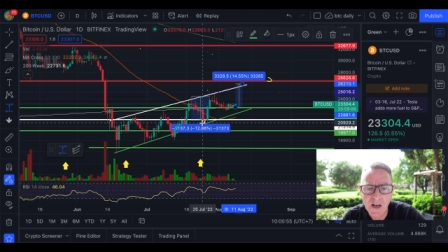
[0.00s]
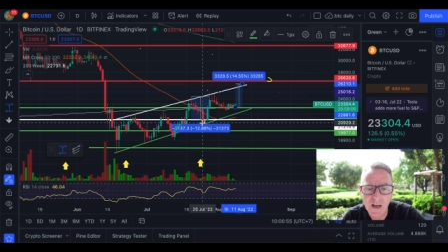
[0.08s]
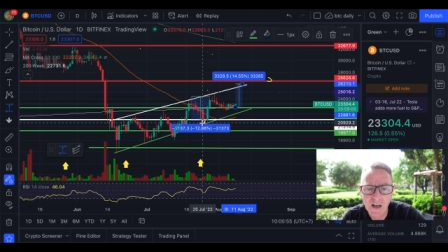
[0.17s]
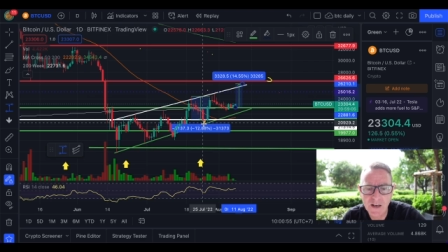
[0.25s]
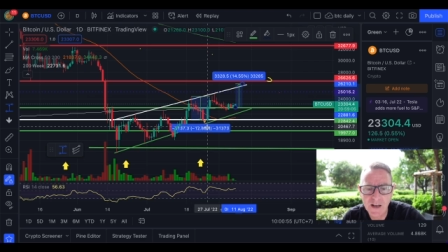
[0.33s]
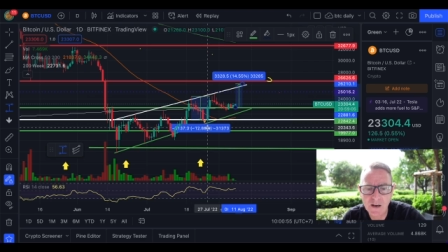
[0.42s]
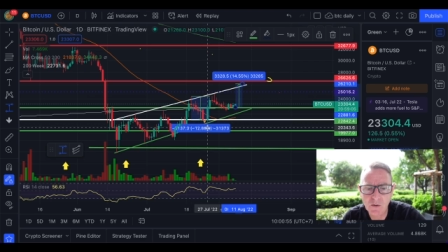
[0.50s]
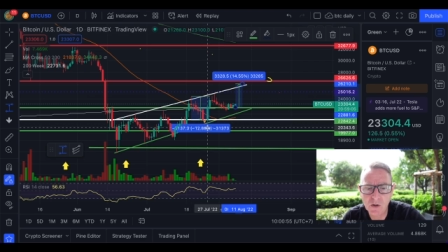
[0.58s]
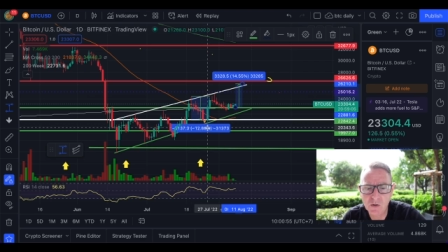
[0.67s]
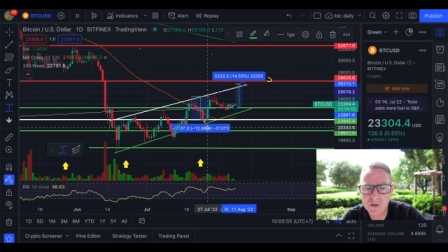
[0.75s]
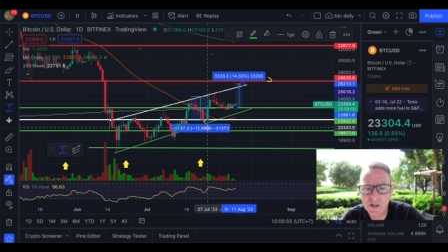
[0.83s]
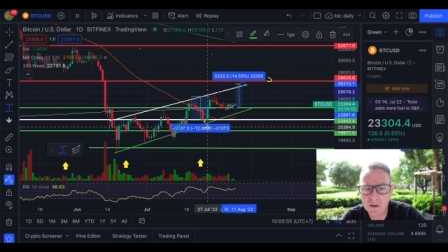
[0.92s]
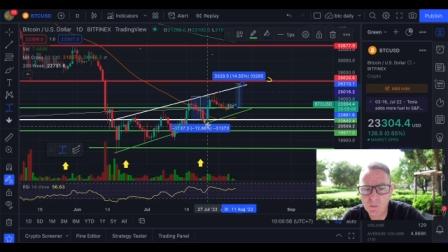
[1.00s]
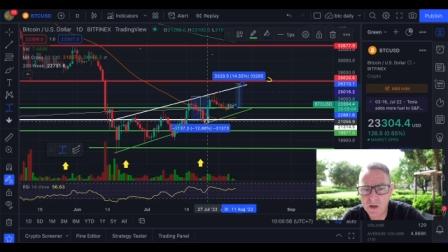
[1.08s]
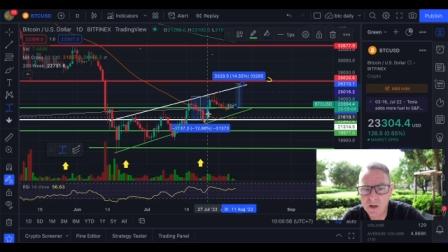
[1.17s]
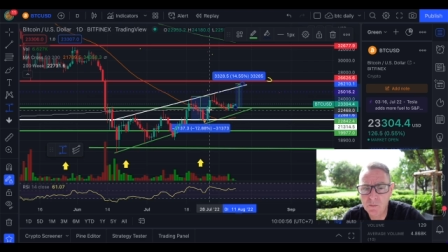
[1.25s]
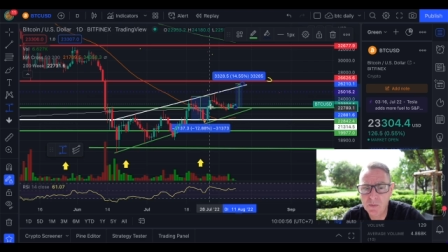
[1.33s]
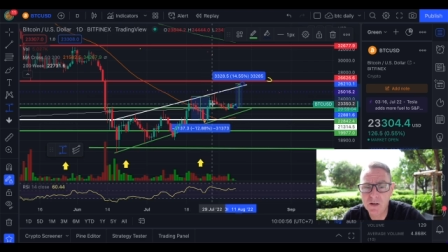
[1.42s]
And now it looks like we
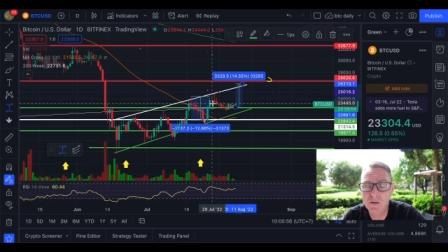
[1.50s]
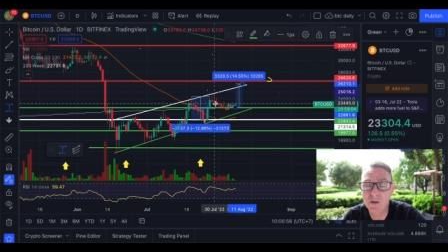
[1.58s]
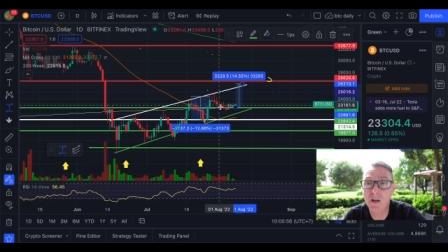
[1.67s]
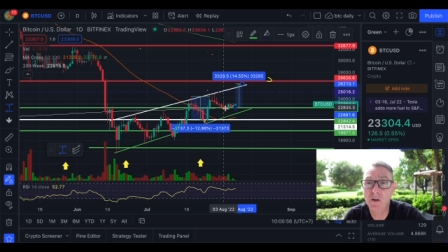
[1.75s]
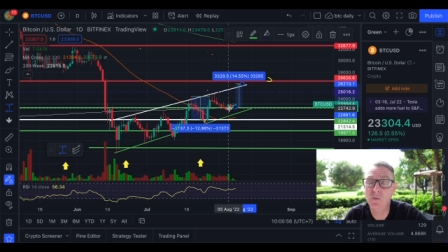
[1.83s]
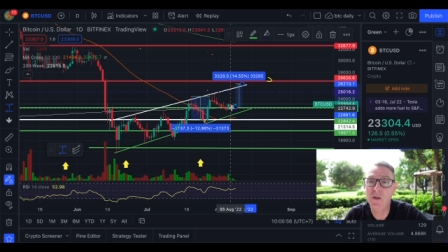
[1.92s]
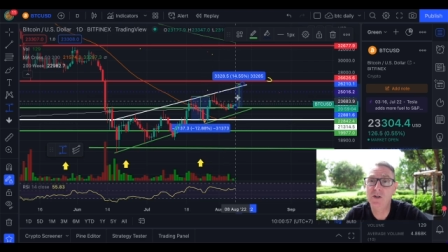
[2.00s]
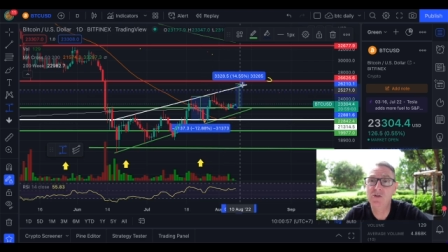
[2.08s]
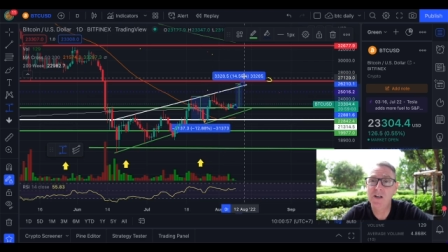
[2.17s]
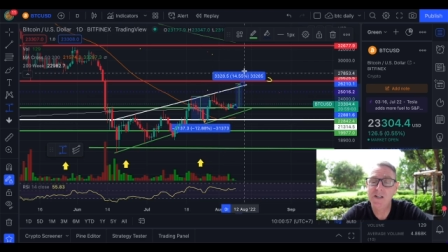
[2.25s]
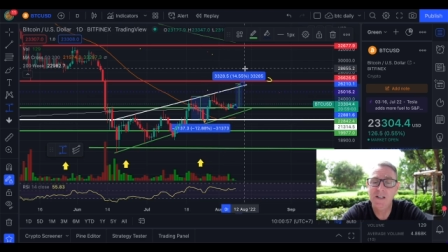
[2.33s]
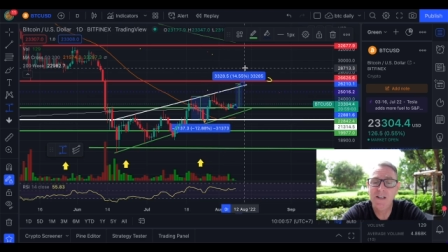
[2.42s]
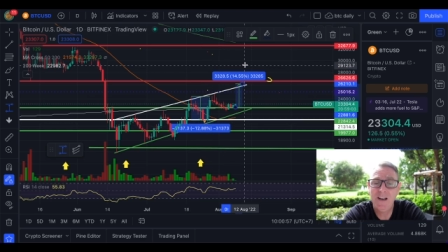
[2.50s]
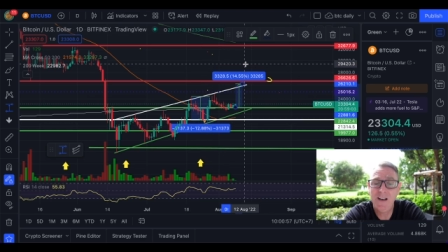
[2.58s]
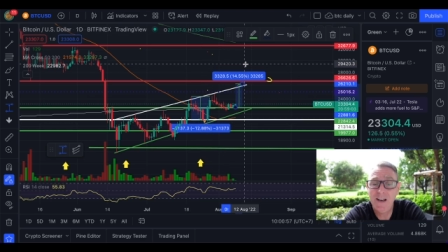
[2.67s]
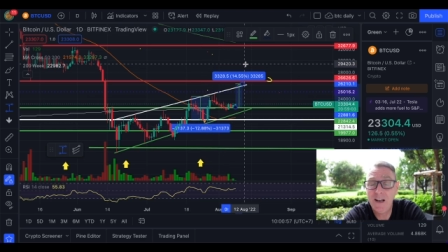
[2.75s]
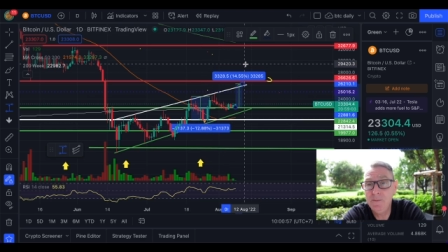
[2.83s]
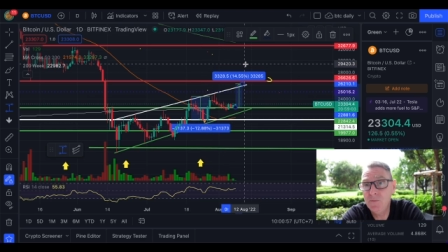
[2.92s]
could be retracing that.
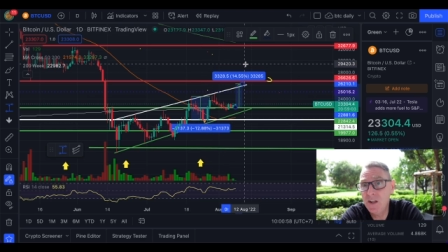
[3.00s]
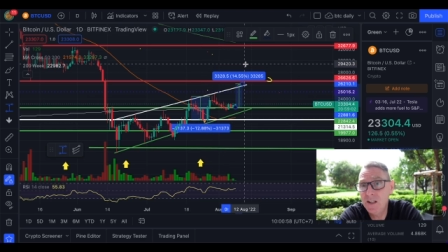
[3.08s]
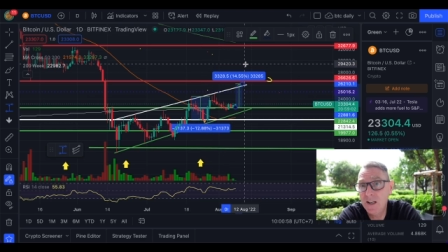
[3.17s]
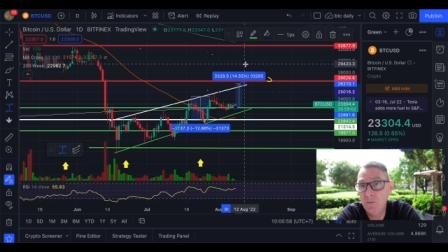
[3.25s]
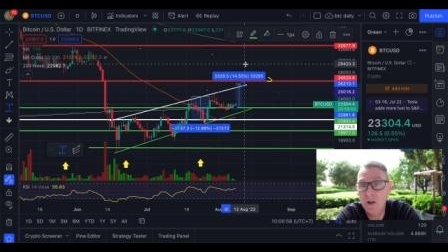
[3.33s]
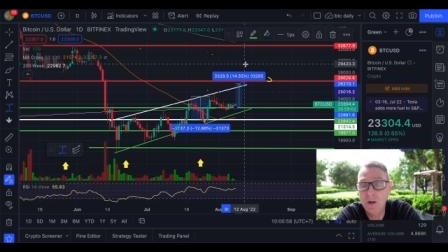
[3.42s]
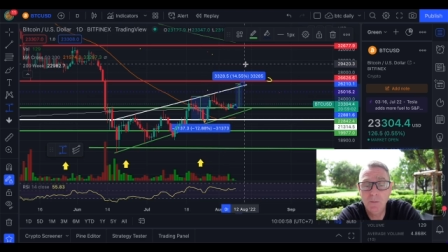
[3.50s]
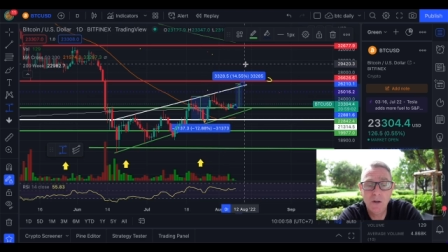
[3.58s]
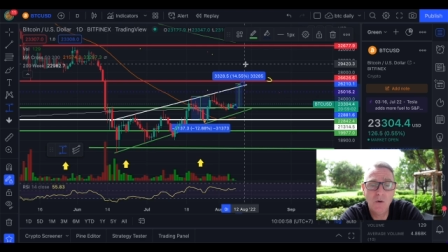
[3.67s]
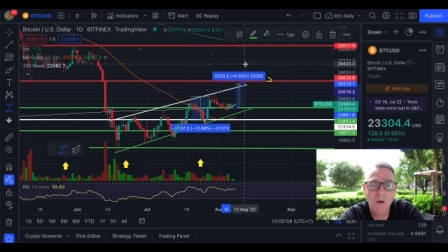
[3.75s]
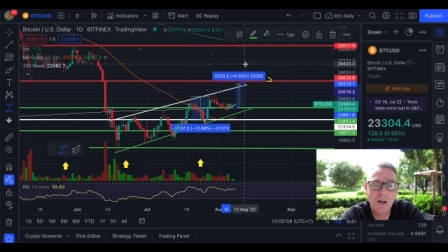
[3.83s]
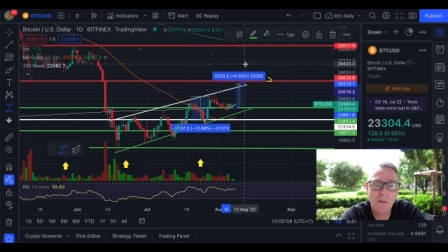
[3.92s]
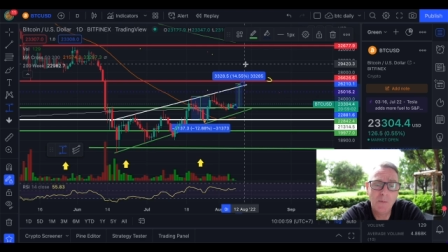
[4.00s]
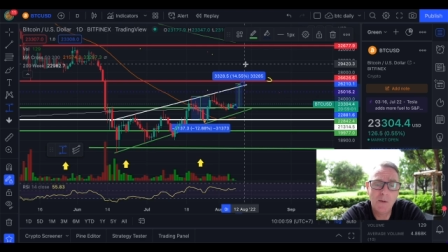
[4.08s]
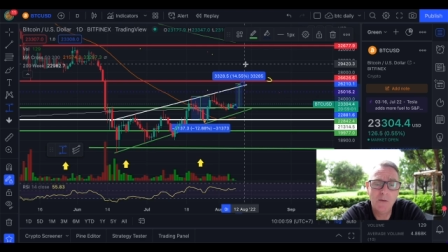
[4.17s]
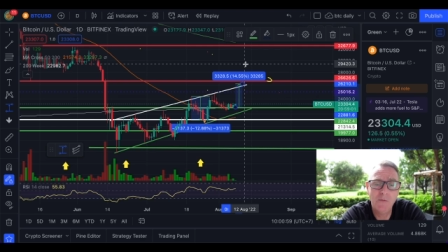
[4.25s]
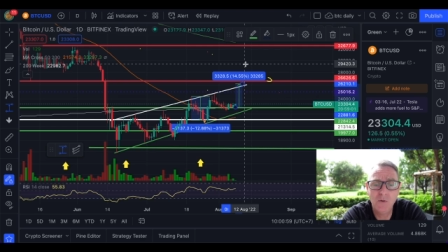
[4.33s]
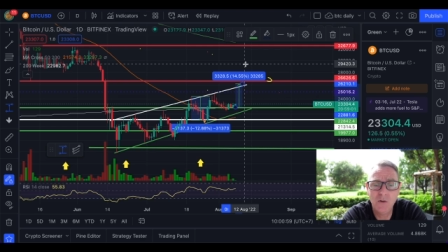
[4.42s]
And I'm thinking that we could be going up
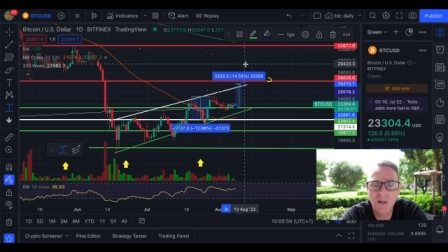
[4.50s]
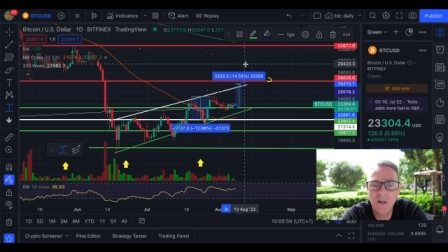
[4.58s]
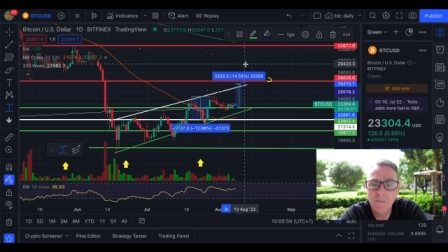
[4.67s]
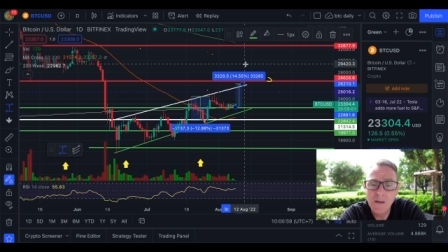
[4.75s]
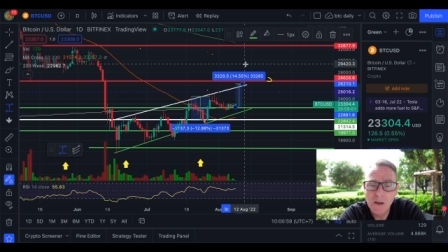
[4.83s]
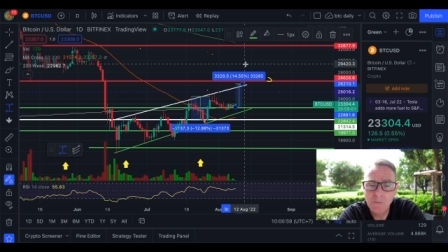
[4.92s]
about 14%.